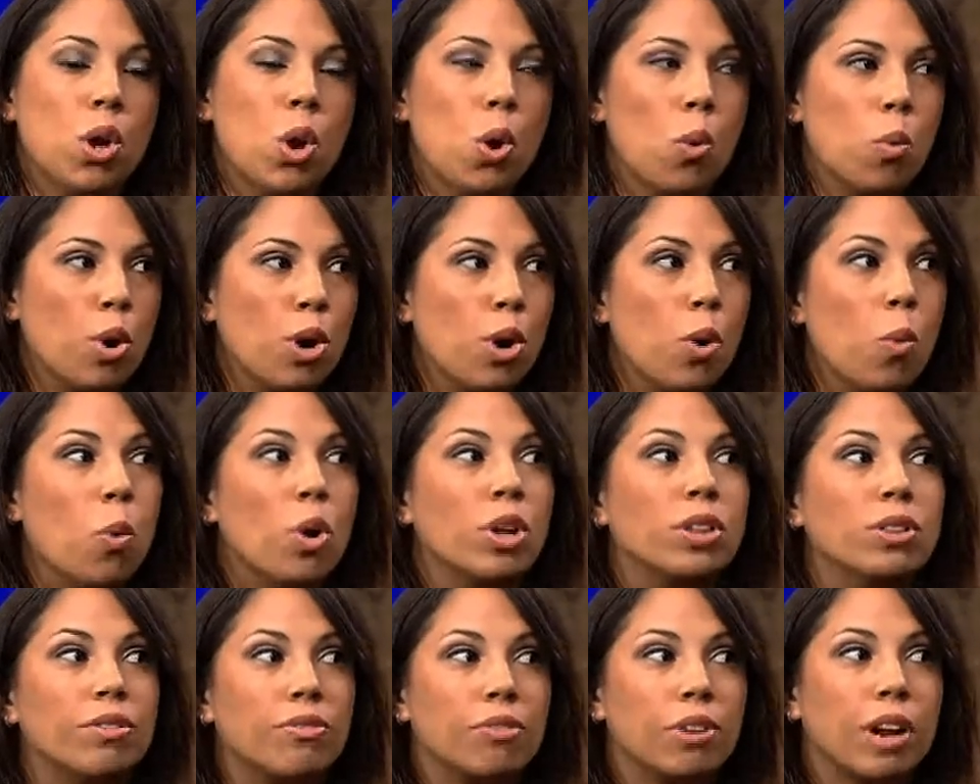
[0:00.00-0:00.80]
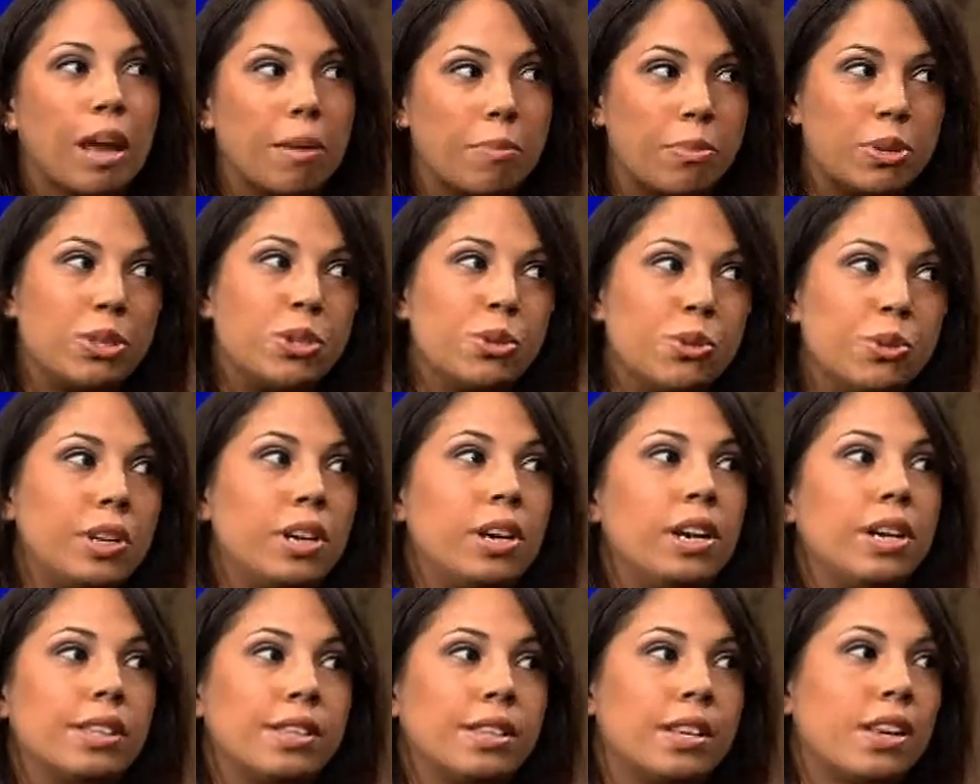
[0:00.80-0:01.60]
what a wonderful
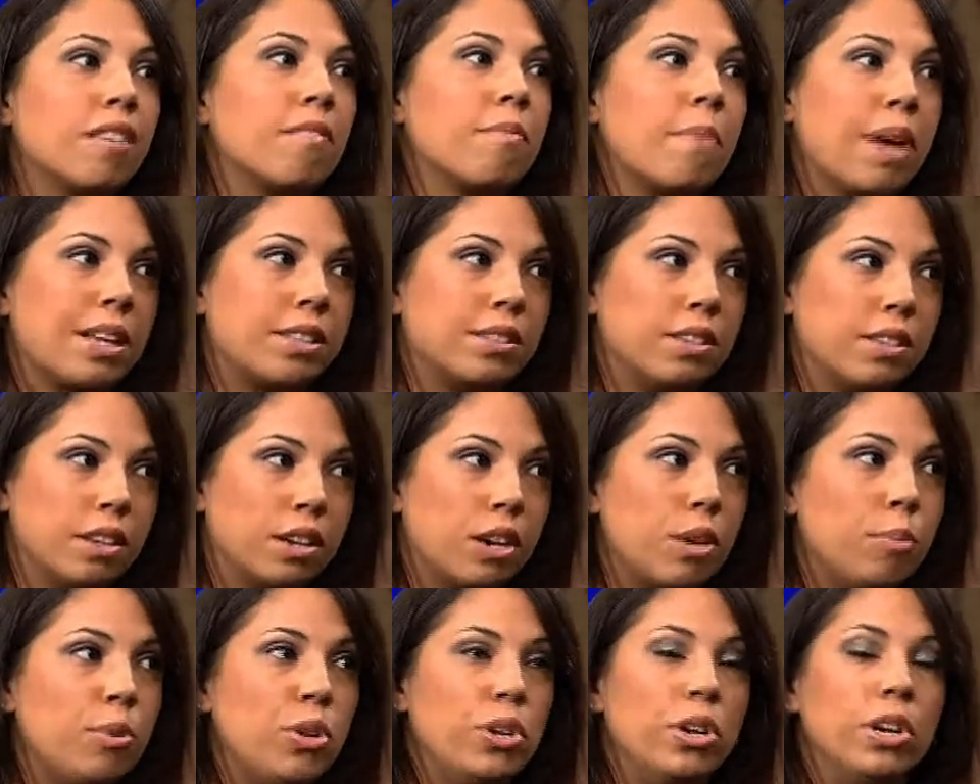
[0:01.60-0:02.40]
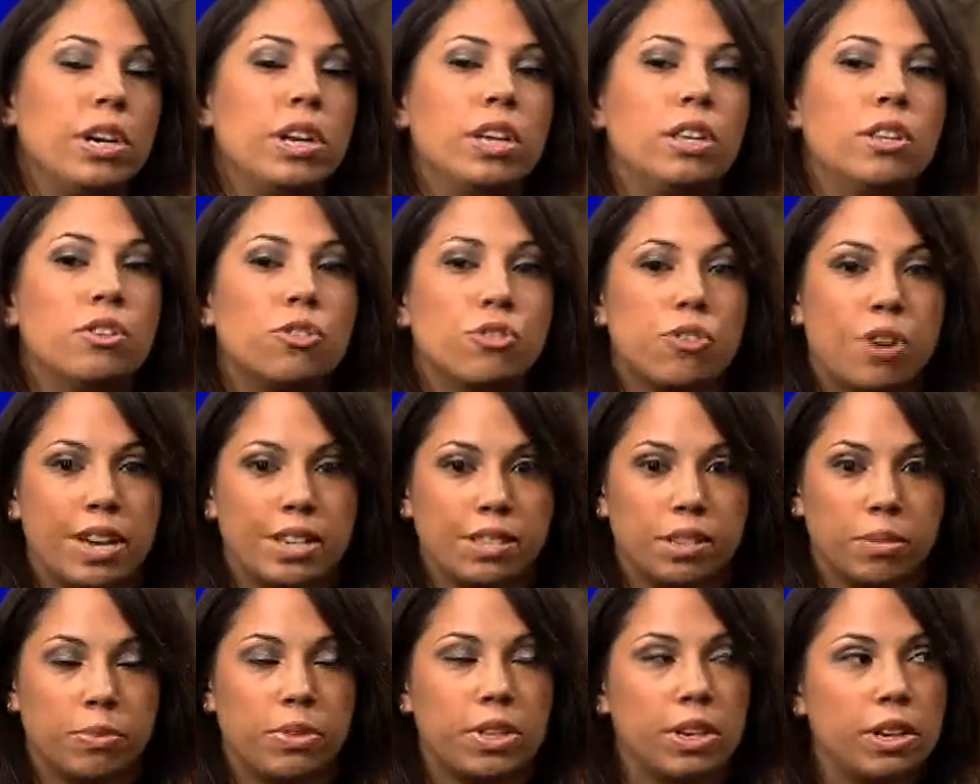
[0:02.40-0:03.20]
opportunity to give back to the community, to try
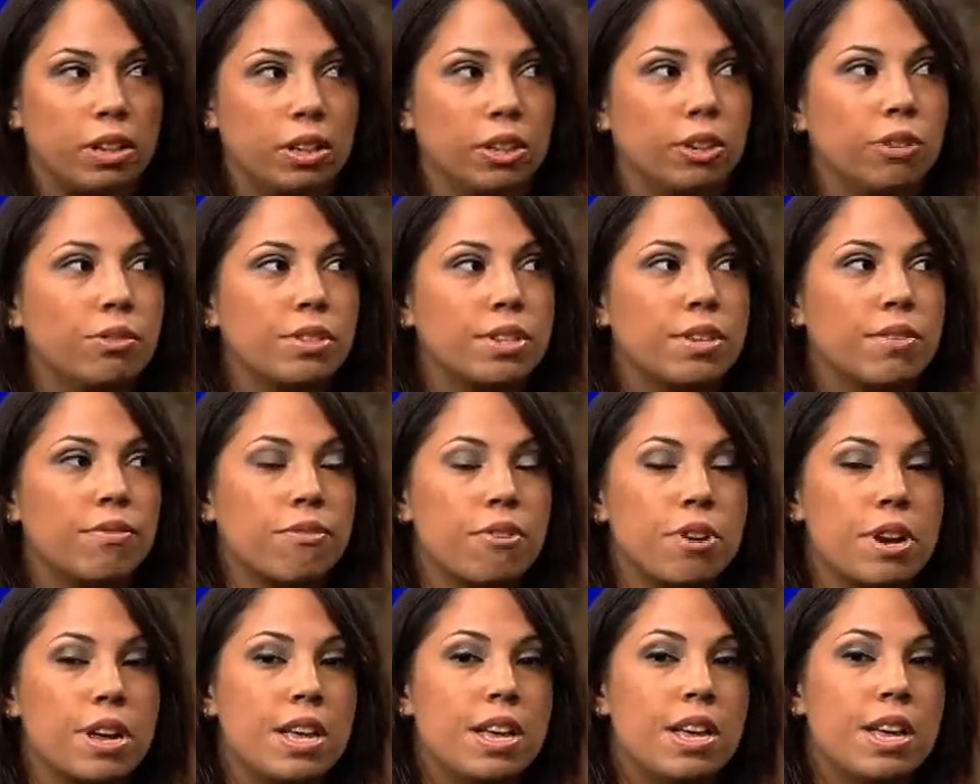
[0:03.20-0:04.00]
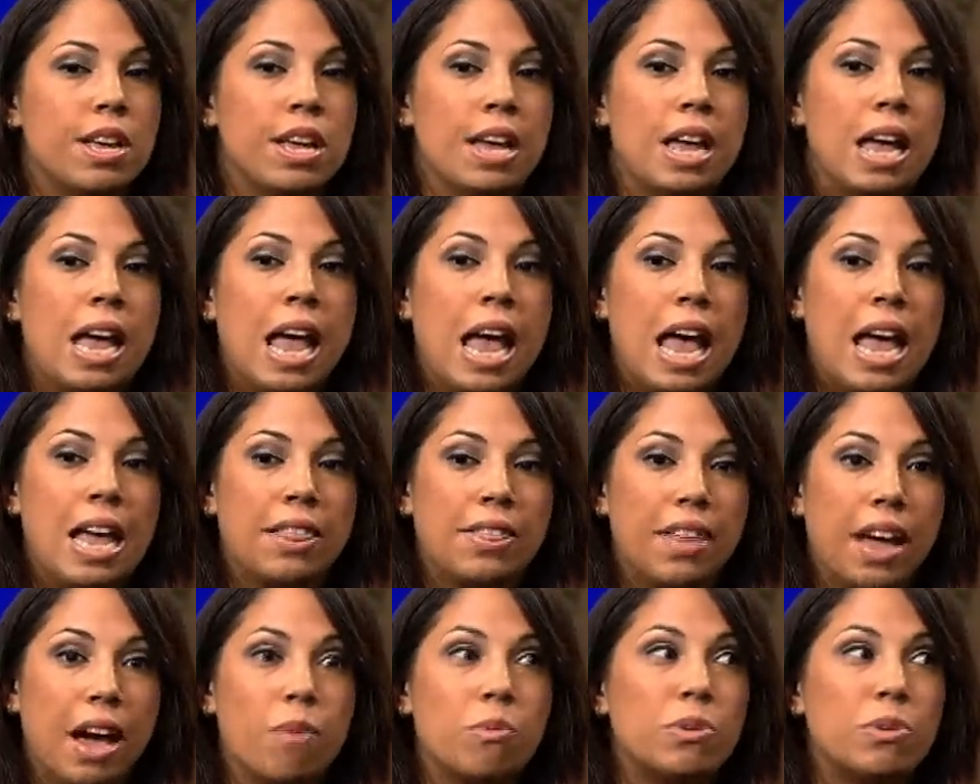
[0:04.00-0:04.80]
something a little different, and that